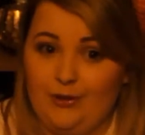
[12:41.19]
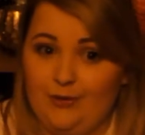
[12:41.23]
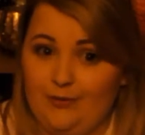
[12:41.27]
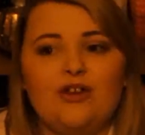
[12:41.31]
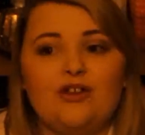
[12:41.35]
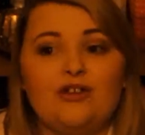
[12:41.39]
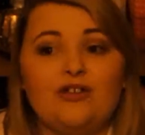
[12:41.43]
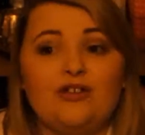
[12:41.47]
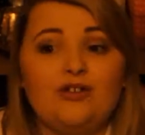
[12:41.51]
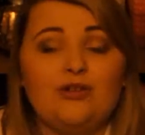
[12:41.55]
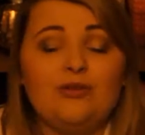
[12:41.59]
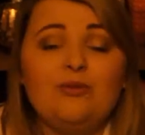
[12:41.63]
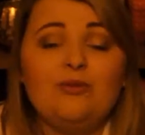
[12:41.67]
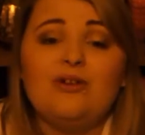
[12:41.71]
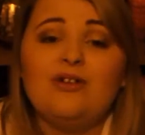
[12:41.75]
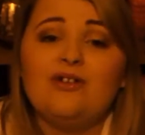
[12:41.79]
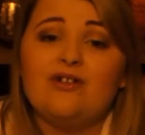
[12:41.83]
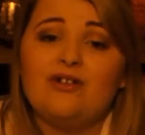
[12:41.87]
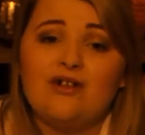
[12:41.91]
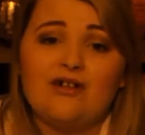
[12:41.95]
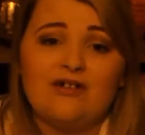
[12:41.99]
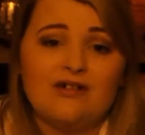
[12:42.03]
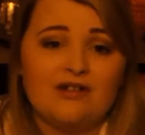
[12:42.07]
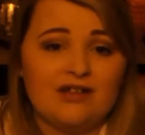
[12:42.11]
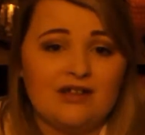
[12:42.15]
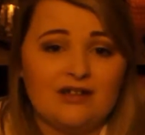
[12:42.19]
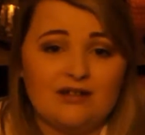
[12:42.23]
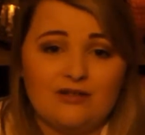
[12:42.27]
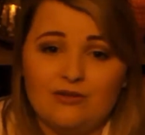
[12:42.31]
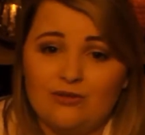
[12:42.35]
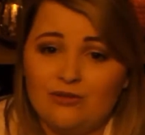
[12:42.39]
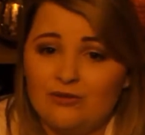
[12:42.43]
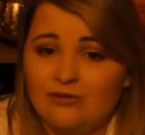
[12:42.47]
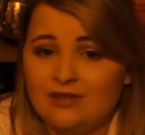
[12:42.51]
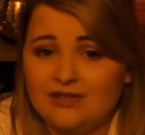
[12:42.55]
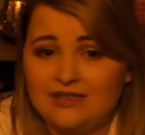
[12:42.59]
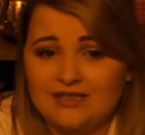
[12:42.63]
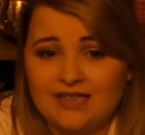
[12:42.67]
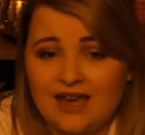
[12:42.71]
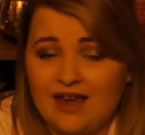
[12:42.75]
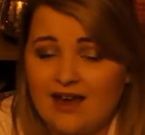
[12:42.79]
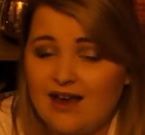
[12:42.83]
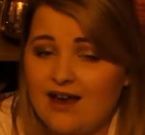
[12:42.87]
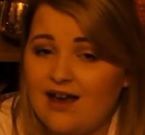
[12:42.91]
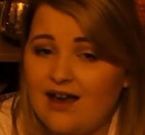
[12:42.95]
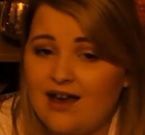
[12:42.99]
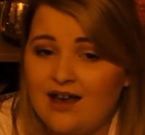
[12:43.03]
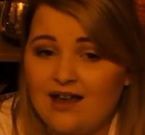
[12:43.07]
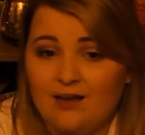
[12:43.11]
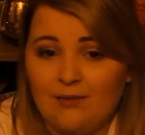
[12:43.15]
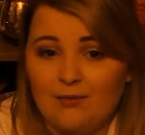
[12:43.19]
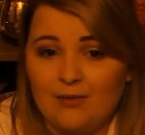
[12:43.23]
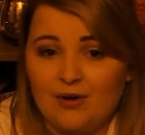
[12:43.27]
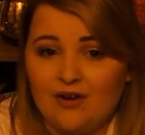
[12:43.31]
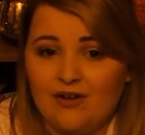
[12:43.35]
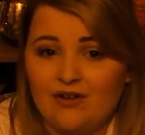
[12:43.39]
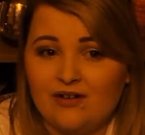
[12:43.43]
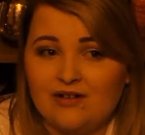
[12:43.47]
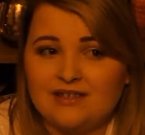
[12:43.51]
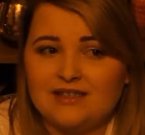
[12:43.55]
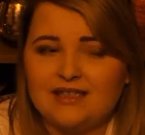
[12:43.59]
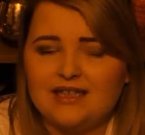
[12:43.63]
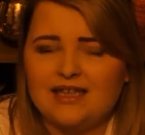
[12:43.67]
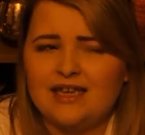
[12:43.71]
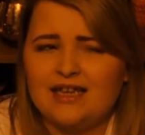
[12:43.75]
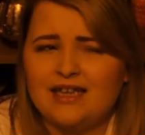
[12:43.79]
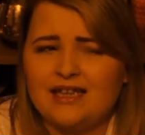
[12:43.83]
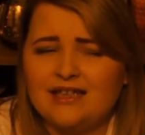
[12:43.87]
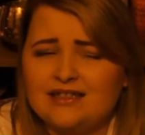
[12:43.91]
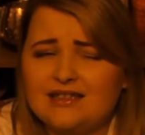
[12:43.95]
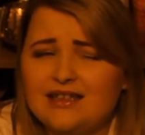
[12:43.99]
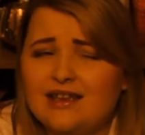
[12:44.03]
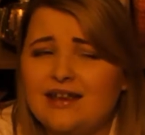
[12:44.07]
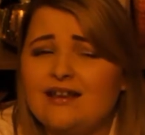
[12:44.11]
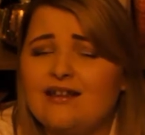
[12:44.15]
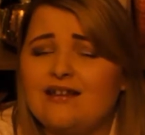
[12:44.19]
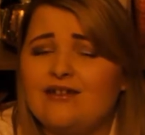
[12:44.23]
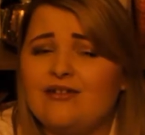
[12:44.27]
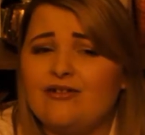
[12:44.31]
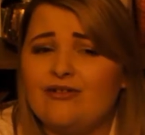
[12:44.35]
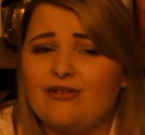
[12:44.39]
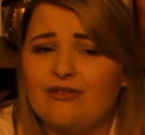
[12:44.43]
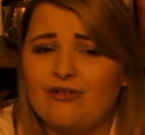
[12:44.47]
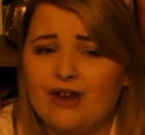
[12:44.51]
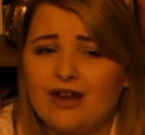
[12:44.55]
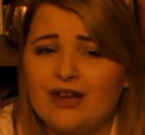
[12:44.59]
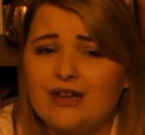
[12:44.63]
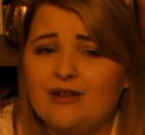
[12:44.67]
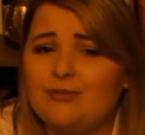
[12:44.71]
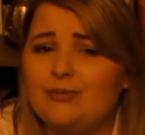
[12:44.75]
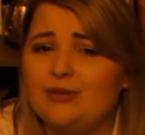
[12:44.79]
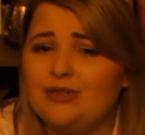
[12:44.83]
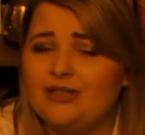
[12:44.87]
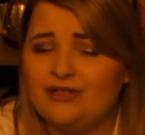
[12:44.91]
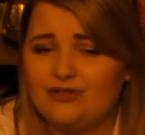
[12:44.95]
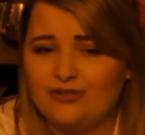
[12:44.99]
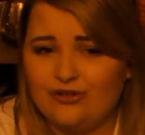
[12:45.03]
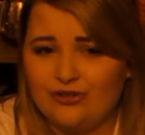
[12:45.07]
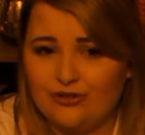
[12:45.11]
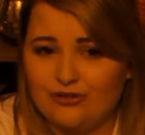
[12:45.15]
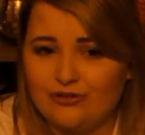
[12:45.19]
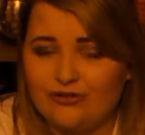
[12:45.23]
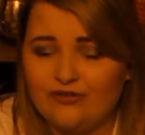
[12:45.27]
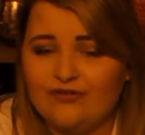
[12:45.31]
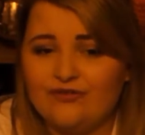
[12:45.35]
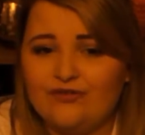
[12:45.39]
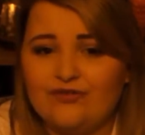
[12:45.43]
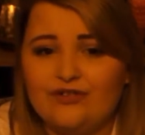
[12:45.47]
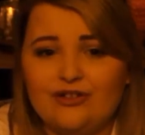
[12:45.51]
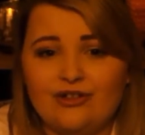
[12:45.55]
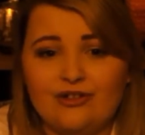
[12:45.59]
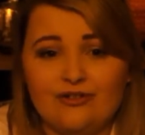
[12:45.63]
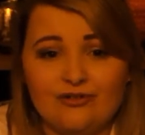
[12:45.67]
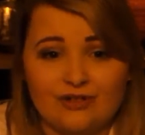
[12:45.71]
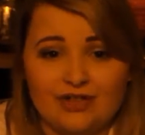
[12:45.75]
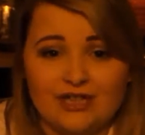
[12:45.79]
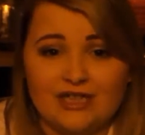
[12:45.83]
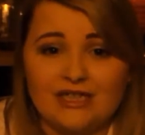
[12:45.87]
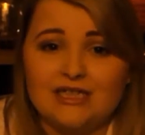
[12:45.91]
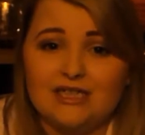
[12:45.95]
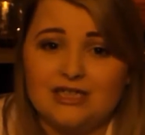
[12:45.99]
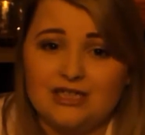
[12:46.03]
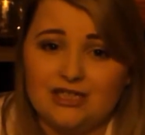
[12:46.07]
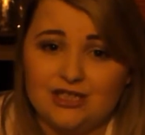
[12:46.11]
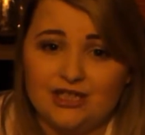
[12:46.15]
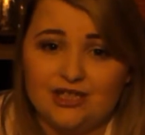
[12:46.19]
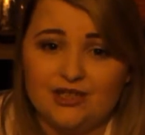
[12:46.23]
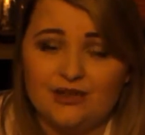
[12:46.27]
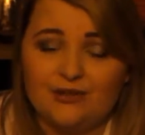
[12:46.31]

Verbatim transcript: You are not going to always get high marks. It's an incredibly tough degree to do